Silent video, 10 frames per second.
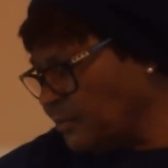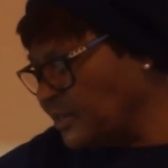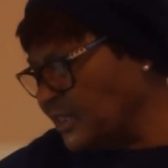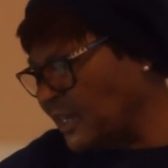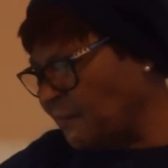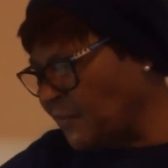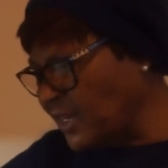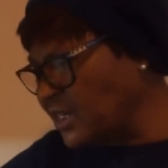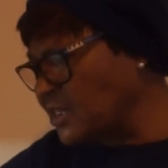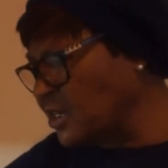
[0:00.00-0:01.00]
because I
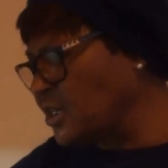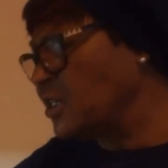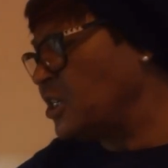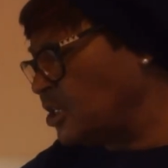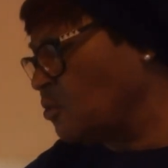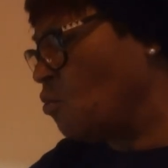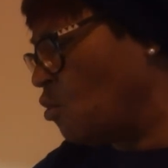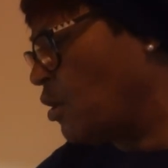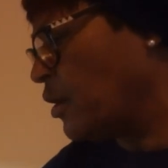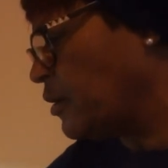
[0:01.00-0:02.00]
think it's going to need some
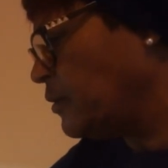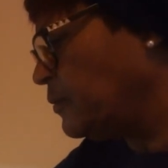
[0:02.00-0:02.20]
water.